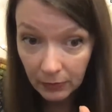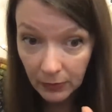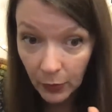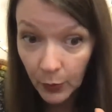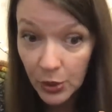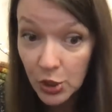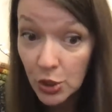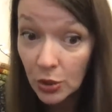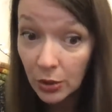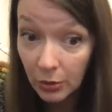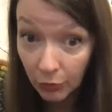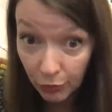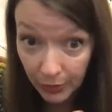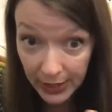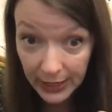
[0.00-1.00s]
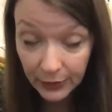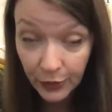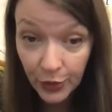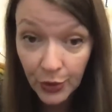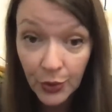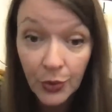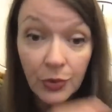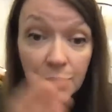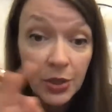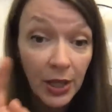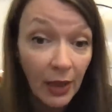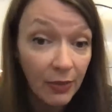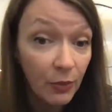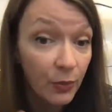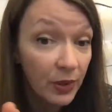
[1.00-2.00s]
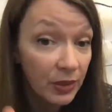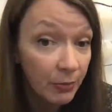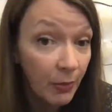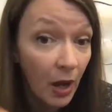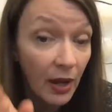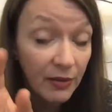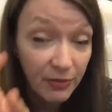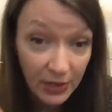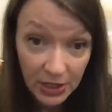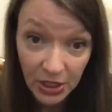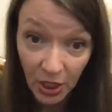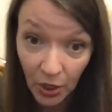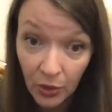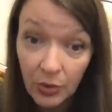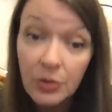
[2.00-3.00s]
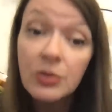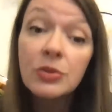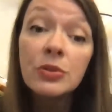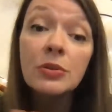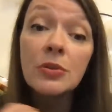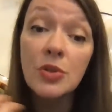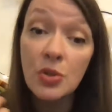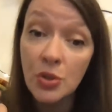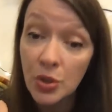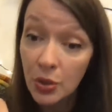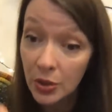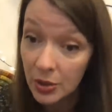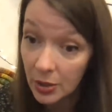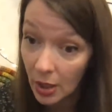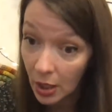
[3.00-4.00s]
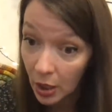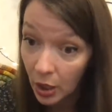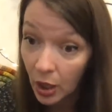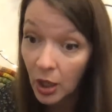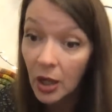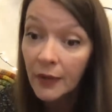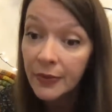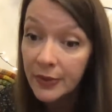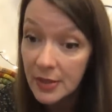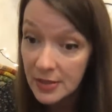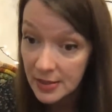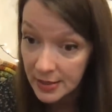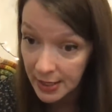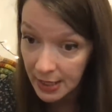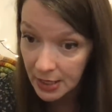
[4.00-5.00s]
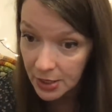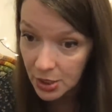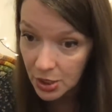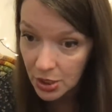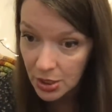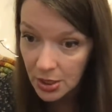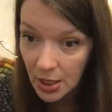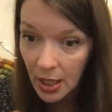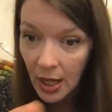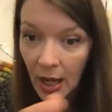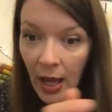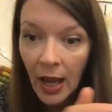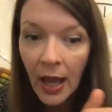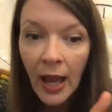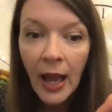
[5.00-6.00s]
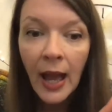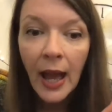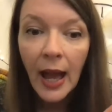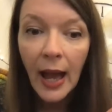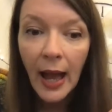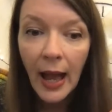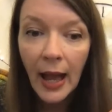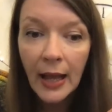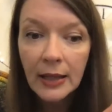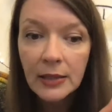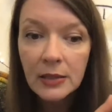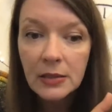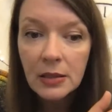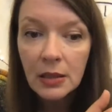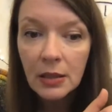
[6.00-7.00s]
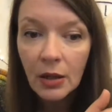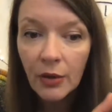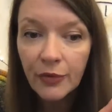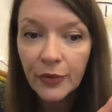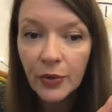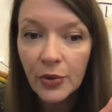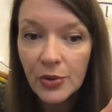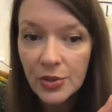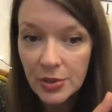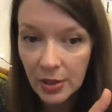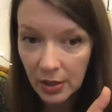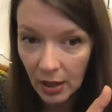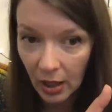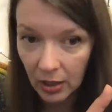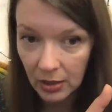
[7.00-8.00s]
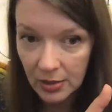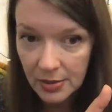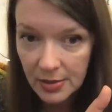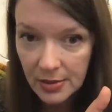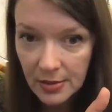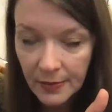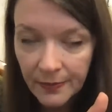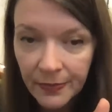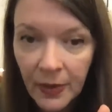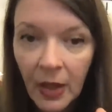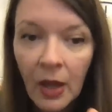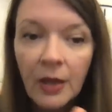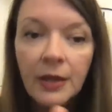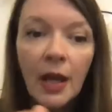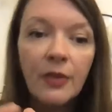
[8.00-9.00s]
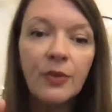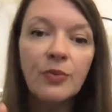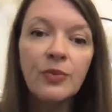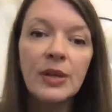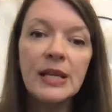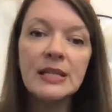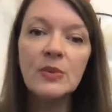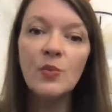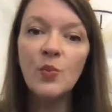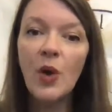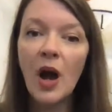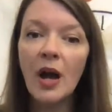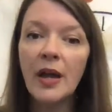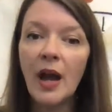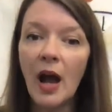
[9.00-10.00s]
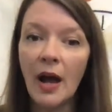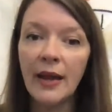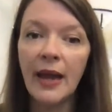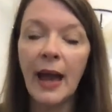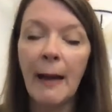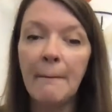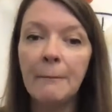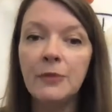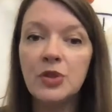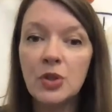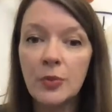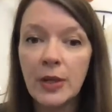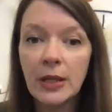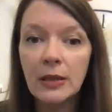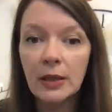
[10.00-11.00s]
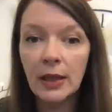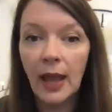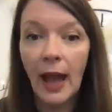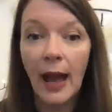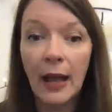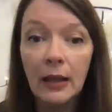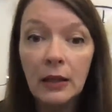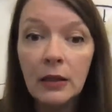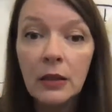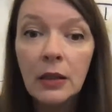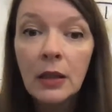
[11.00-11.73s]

which you'll read through together with my video. so you can learn the stitch, and of course the colors. Now, the reason why I am doing the cowl